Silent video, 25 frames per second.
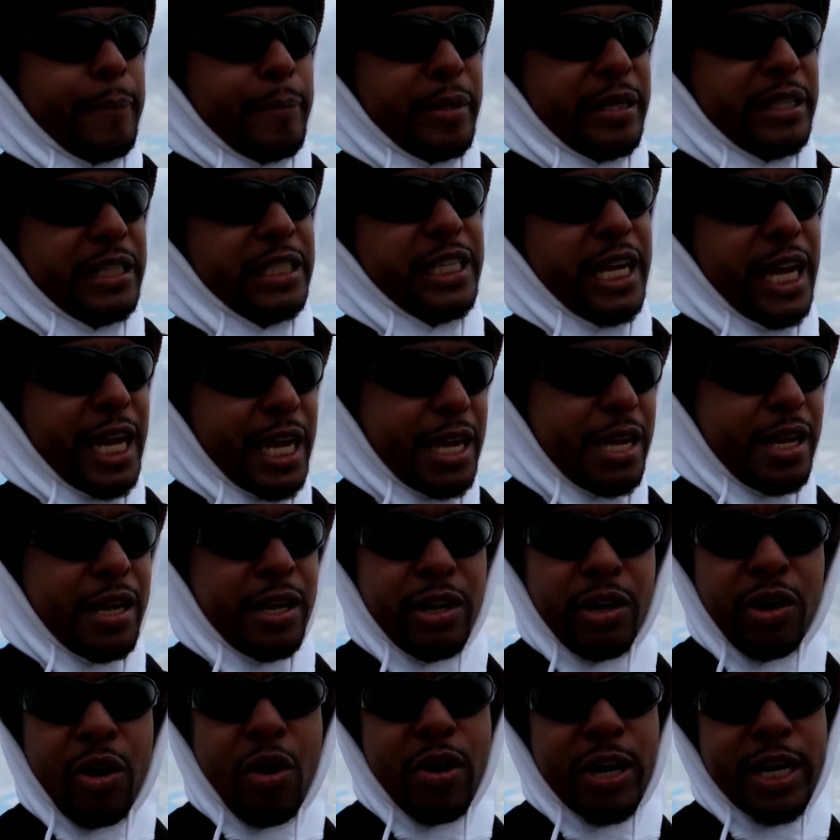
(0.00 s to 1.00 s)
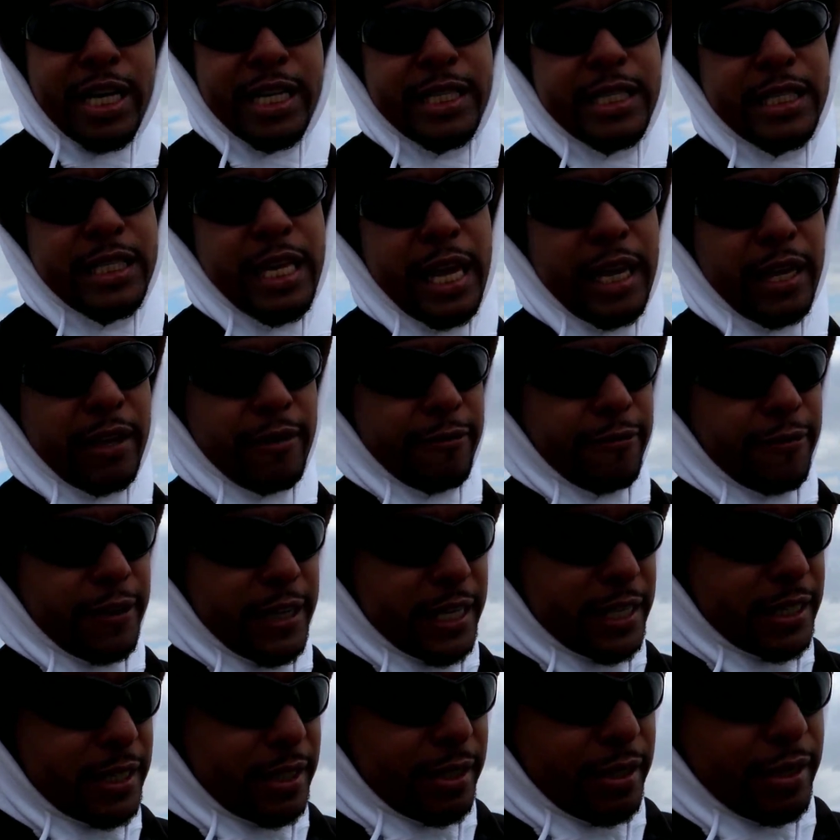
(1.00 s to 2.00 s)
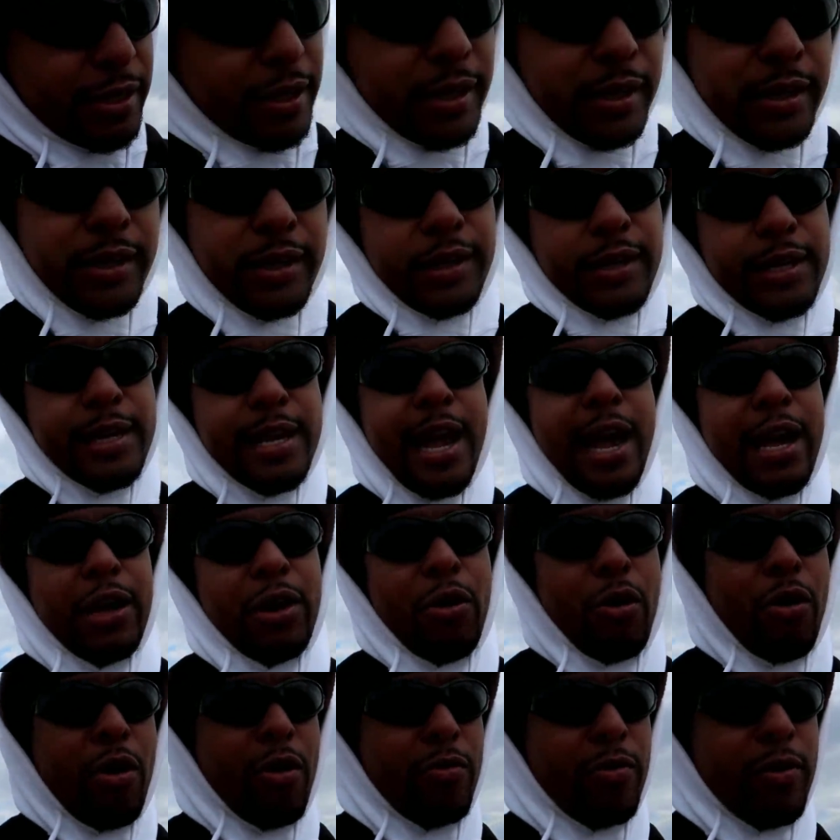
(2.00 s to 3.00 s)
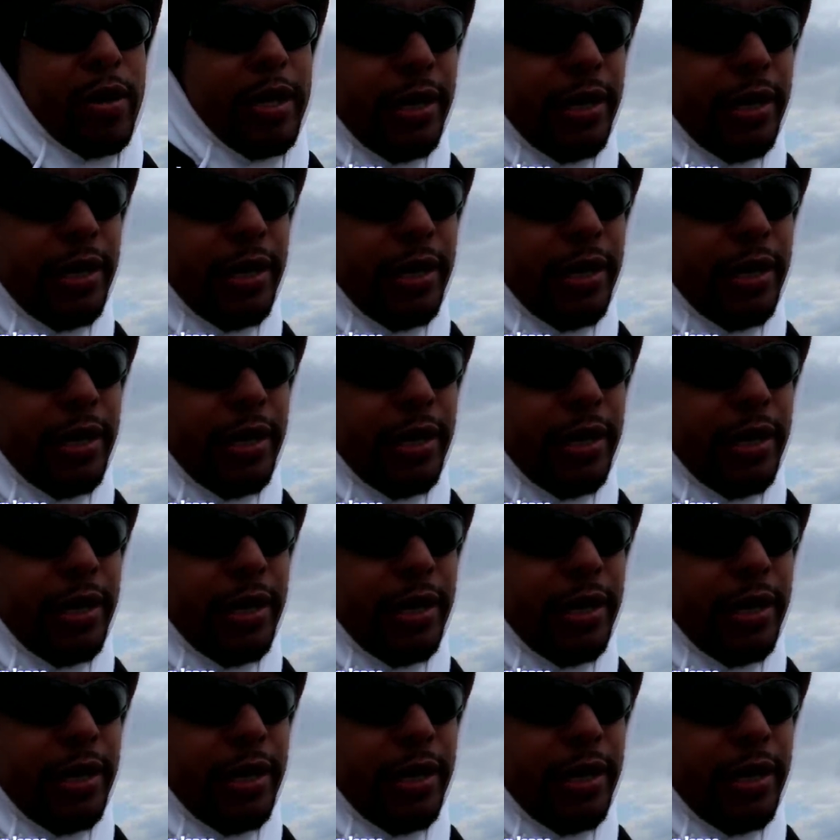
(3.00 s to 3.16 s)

But Jay caught his second fish, and I caught